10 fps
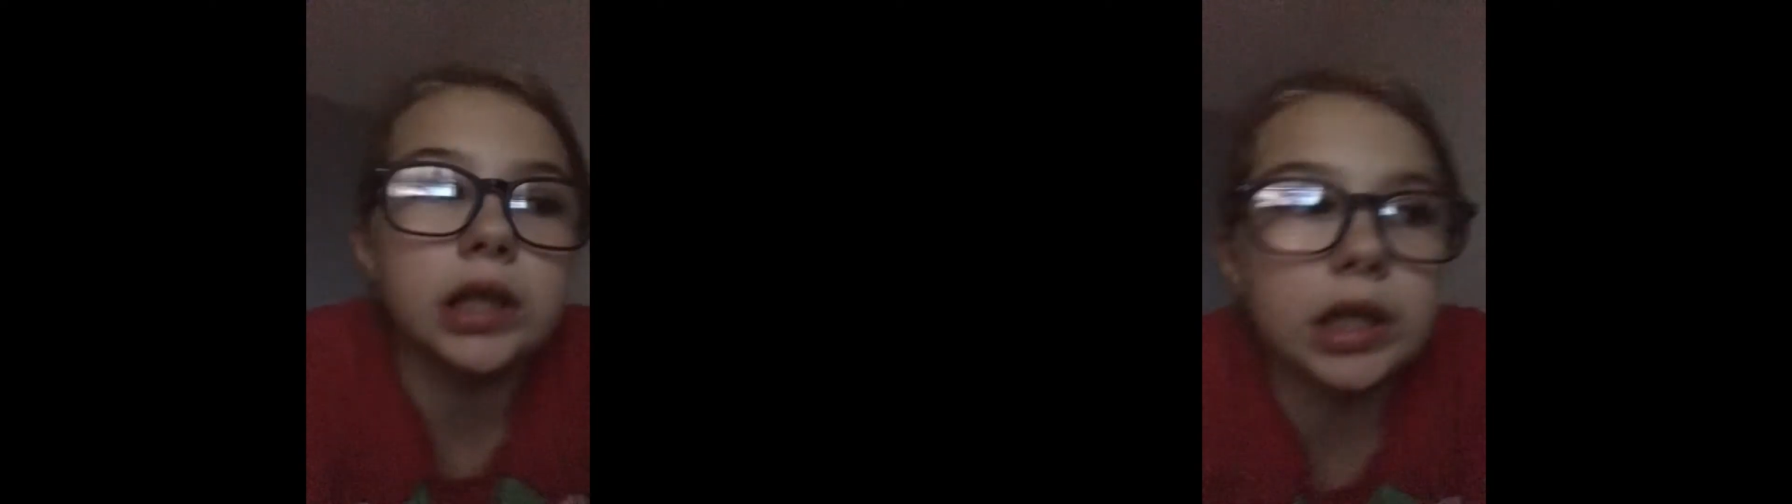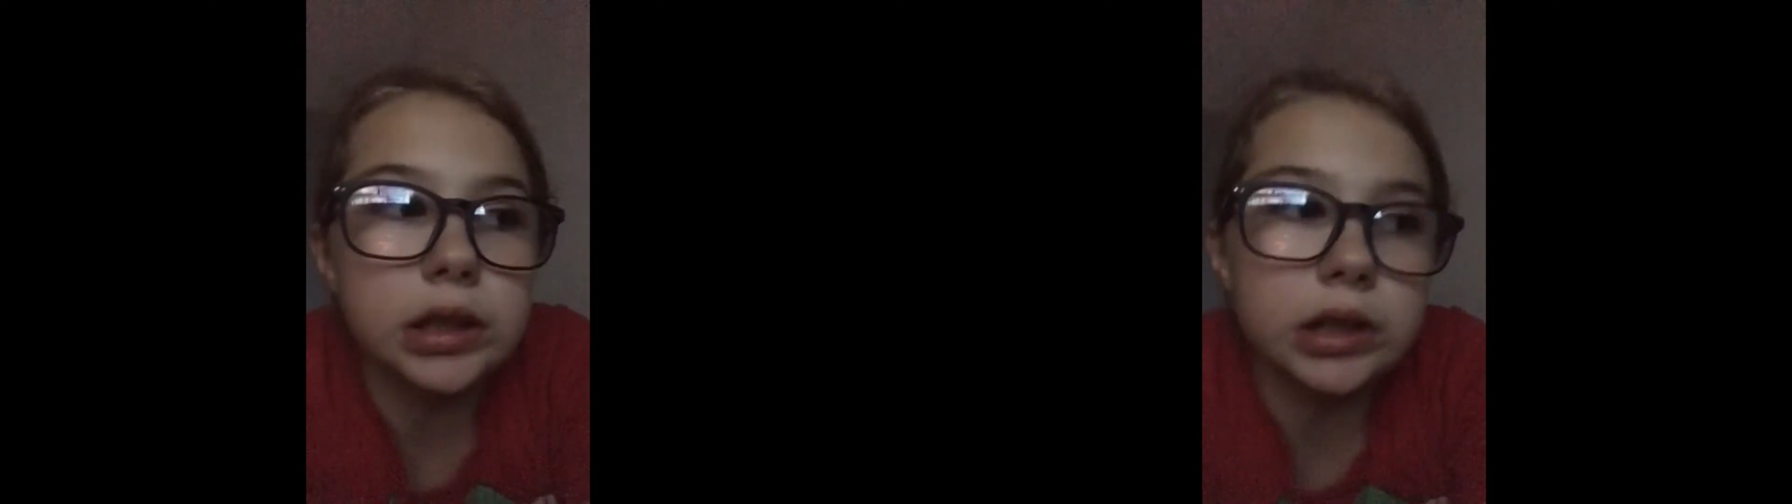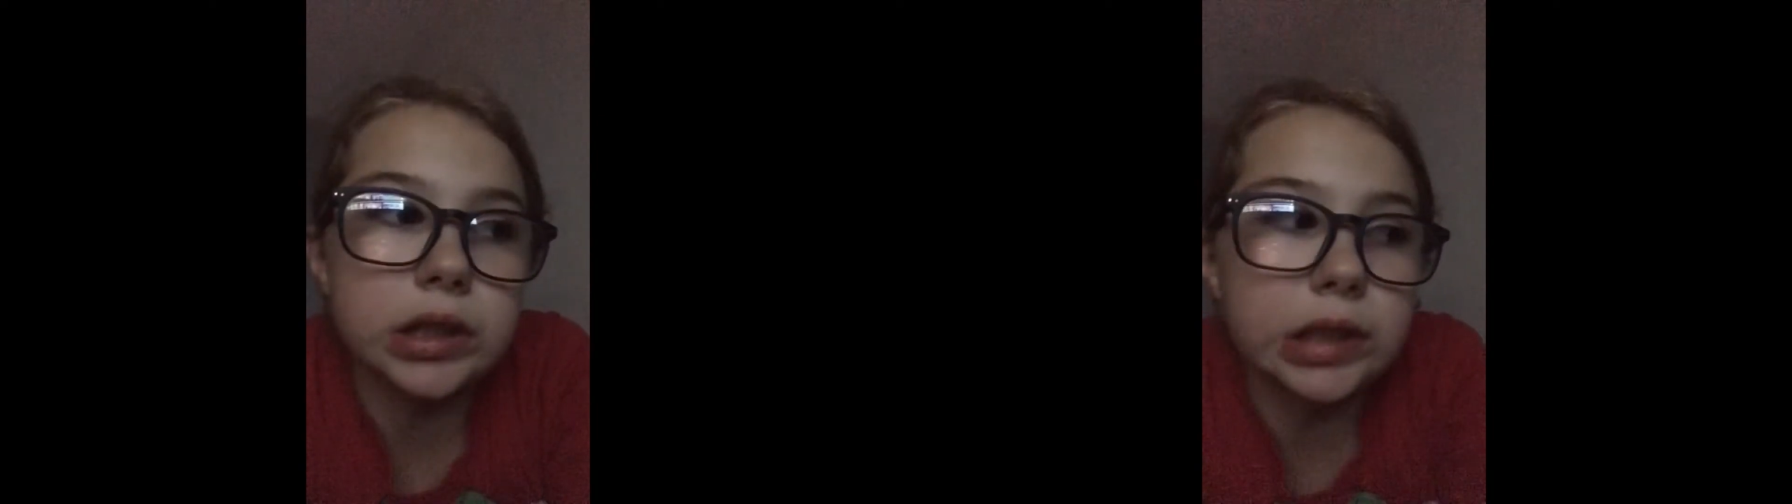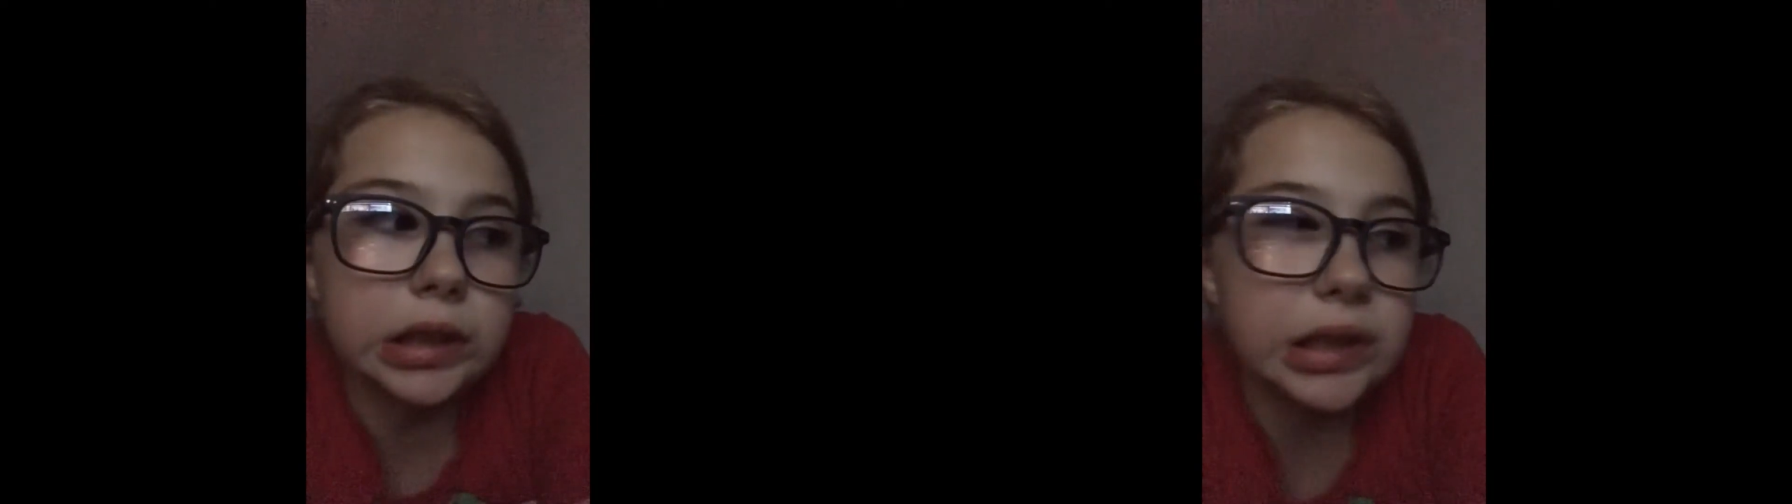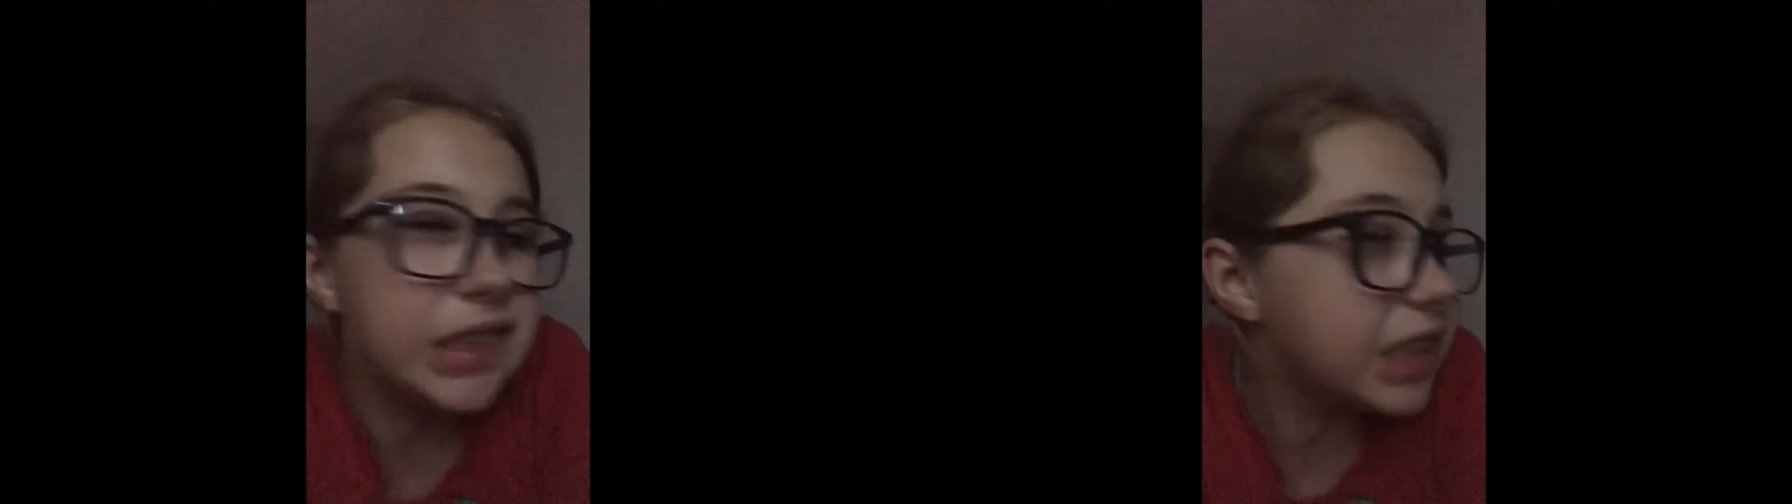a
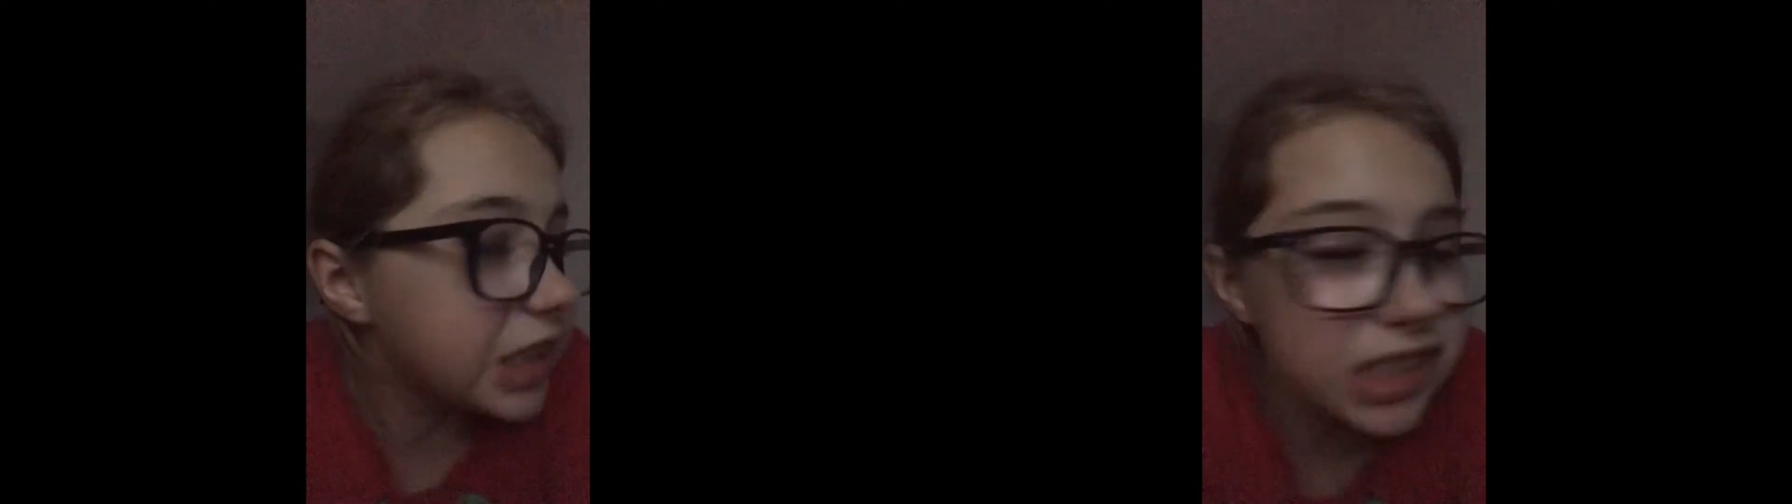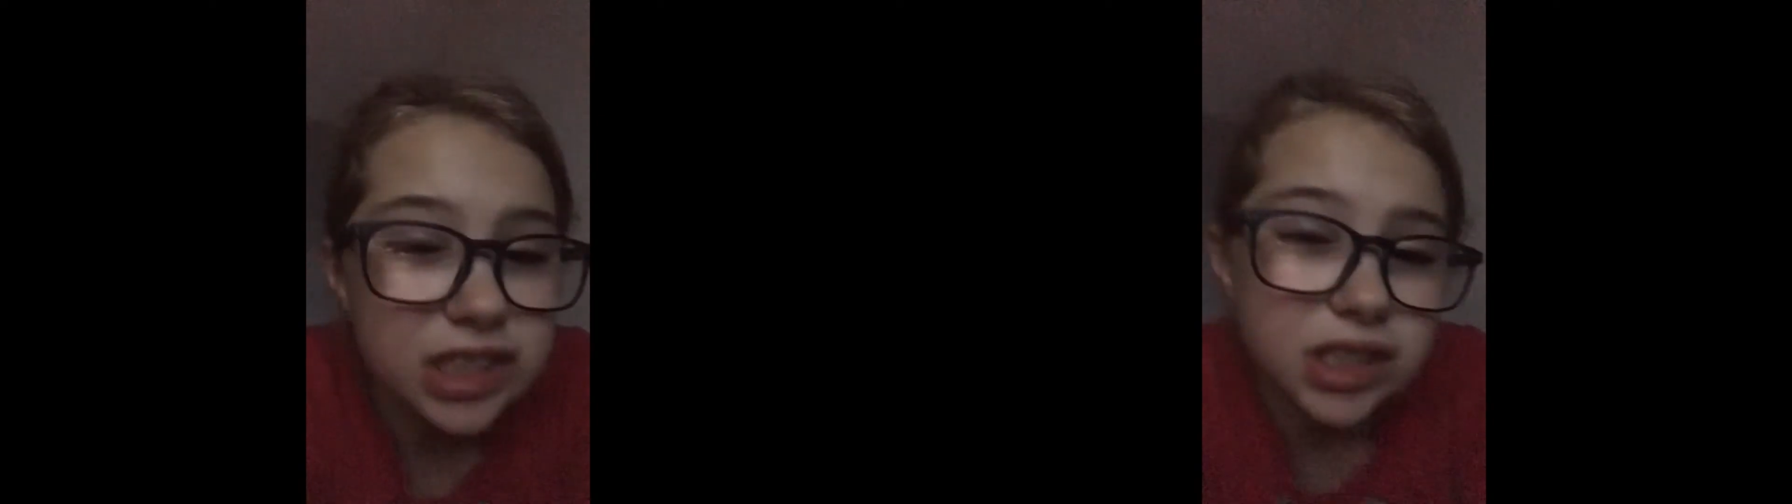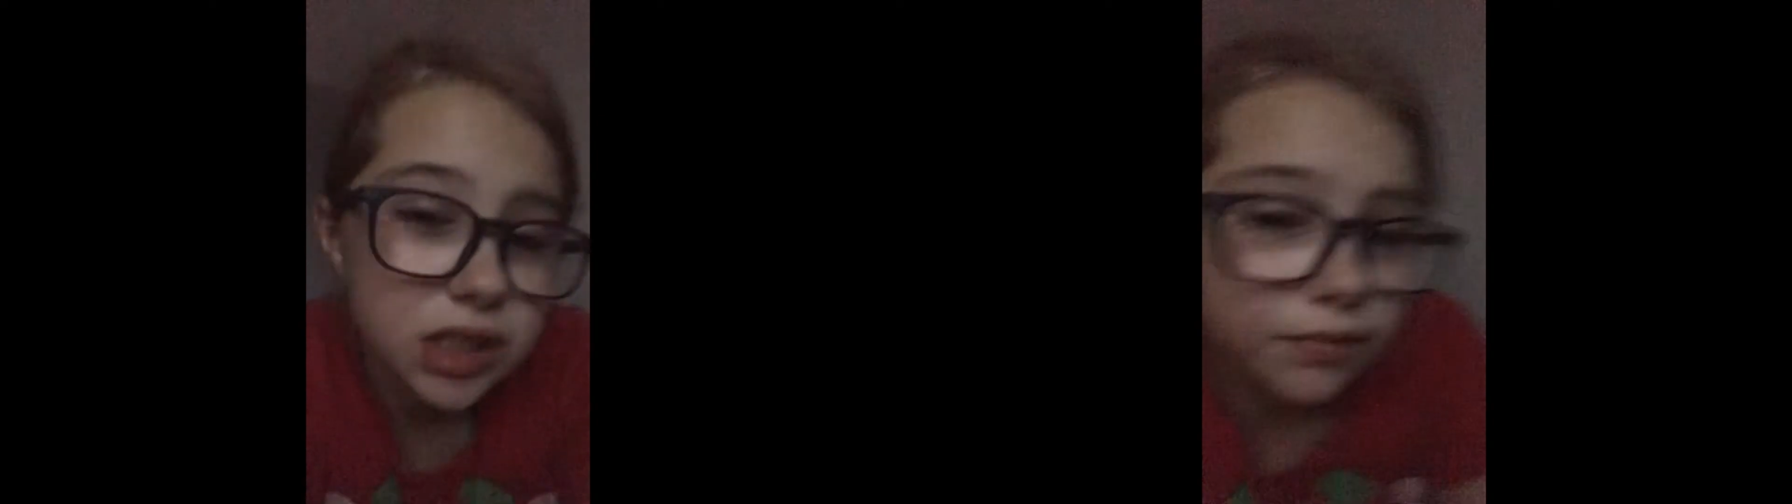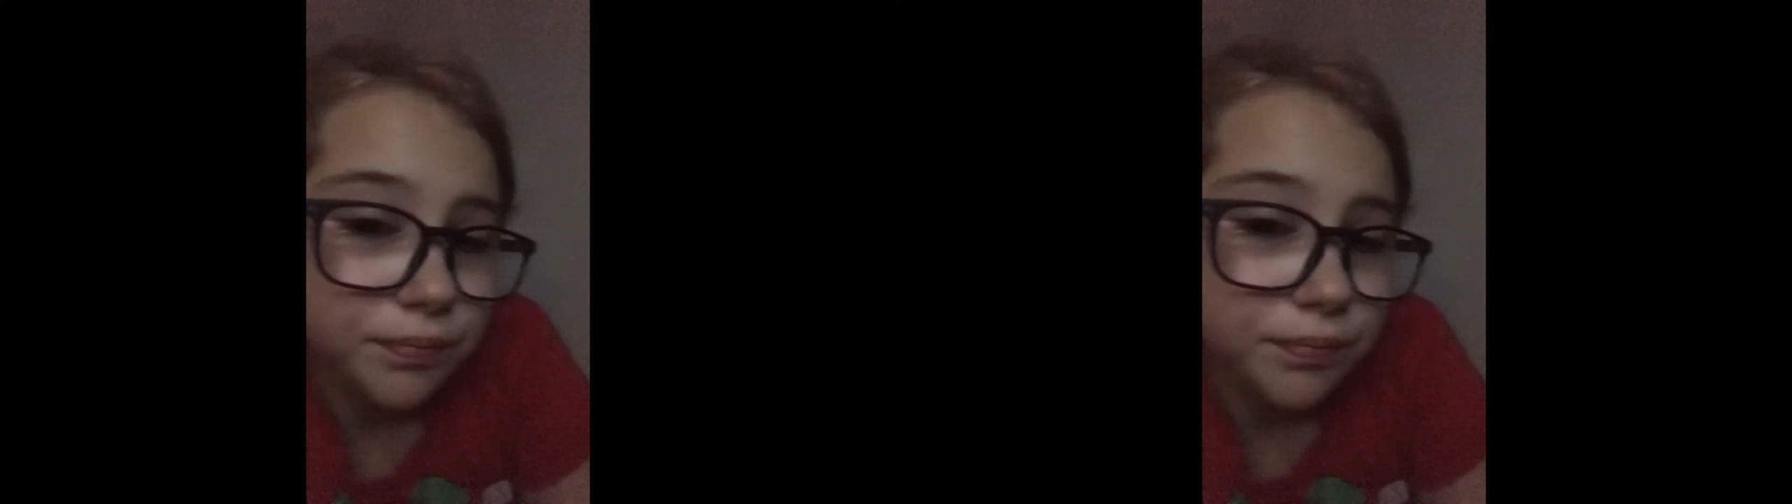disease